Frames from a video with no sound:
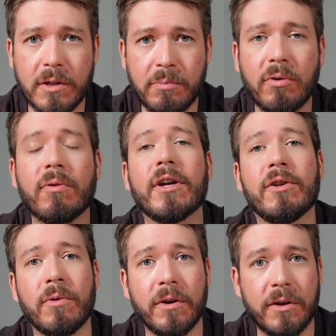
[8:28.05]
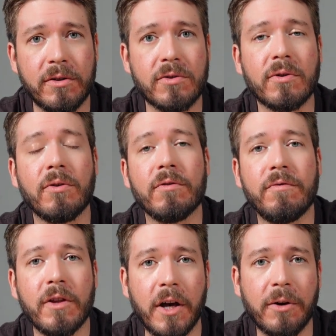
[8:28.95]
pouring in order to control the
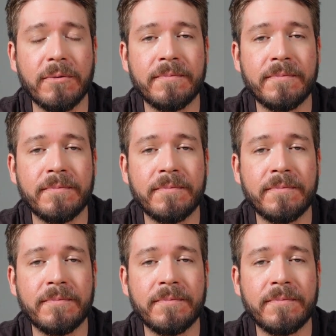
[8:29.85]
flow.